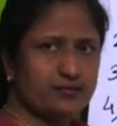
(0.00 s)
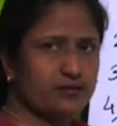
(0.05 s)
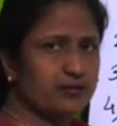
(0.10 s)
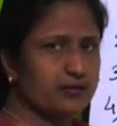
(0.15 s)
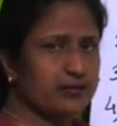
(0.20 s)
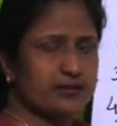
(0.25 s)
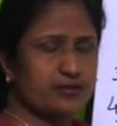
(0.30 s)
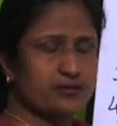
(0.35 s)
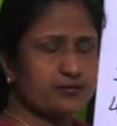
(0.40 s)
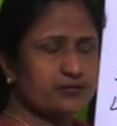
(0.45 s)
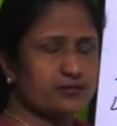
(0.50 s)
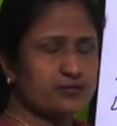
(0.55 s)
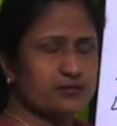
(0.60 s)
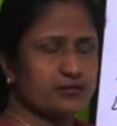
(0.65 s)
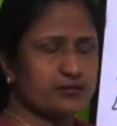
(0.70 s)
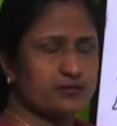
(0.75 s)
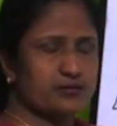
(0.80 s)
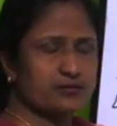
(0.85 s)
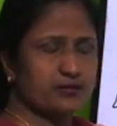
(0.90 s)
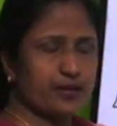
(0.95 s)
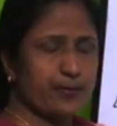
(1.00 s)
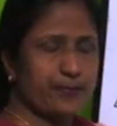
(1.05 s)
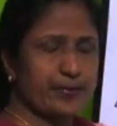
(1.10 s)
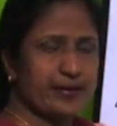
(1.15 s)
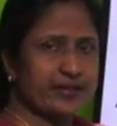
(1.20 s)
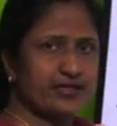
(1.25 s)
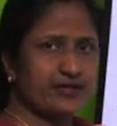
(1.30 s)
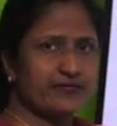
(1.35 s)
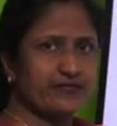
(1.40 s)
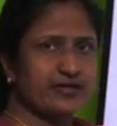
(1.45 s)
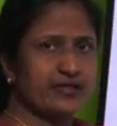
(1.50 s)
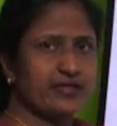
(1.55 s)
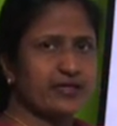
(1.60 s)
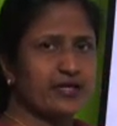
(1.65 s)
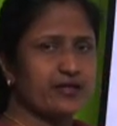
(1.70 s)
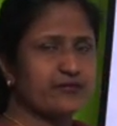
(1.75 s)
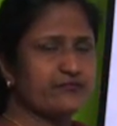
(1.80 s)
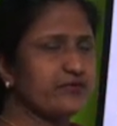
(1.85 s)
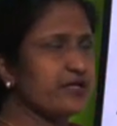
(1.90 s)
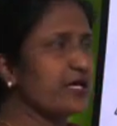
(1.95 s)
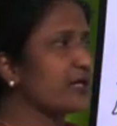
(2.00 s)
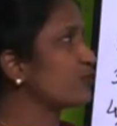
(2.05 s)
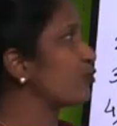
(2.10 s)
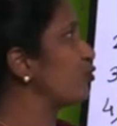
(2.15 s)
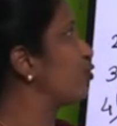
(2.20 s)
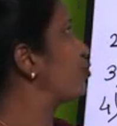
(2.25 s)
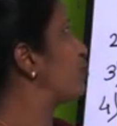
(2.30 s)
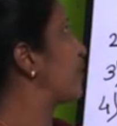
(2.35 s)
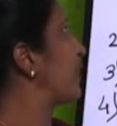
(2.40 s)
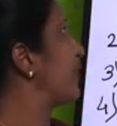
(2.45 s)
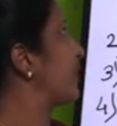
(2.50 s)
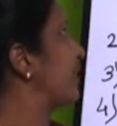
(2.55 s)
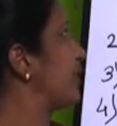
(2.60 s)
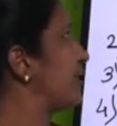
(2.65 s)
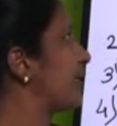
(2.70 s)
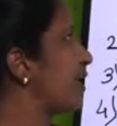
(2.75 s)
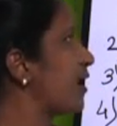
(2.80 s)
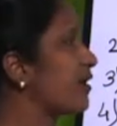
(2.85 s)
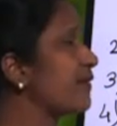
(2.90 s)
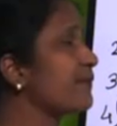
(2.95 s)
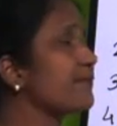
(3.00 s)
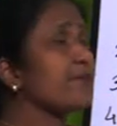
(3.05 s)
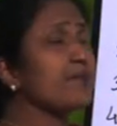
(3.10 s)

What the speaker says: in comparative degree we are going to add ER,